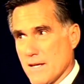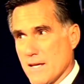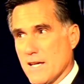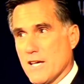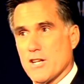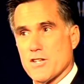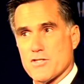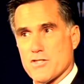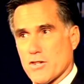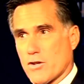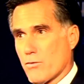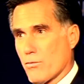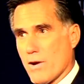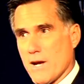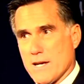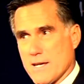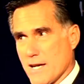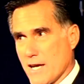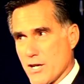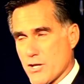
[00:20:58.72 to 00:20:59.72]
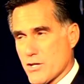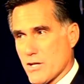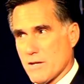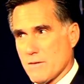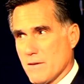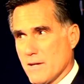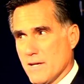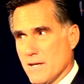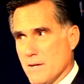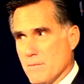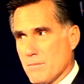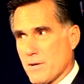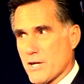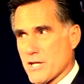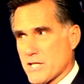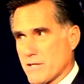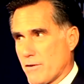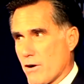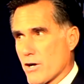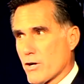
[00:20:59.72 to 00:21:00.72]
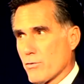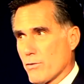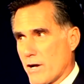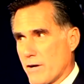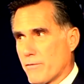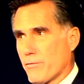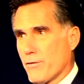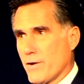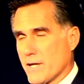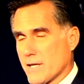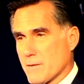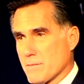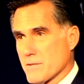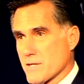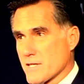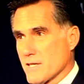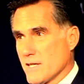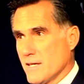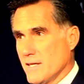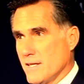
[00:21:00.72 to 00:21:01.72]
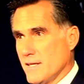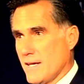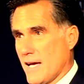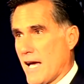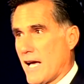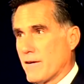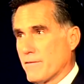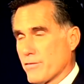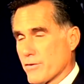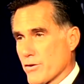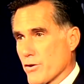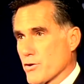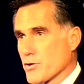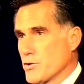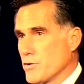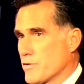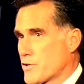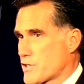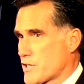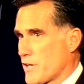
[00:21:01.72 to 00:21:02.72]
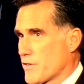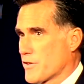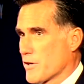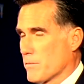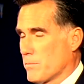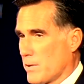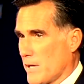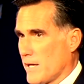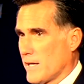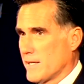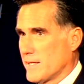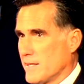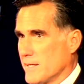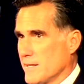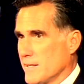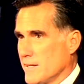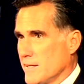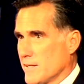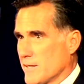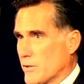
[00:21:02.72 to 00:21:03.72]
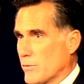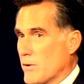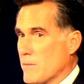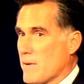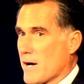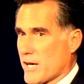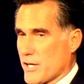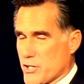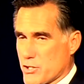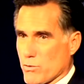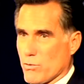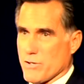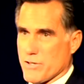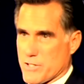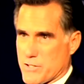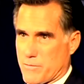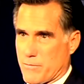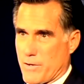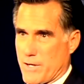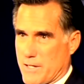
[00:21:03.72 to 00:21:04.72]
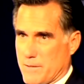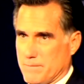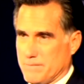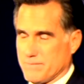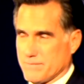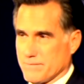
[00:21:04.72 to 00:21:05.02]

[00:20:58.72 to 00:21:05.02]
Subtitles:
It is a great nation because of our great freedoms, and for those who shed their blood that we might enjoy this freedom.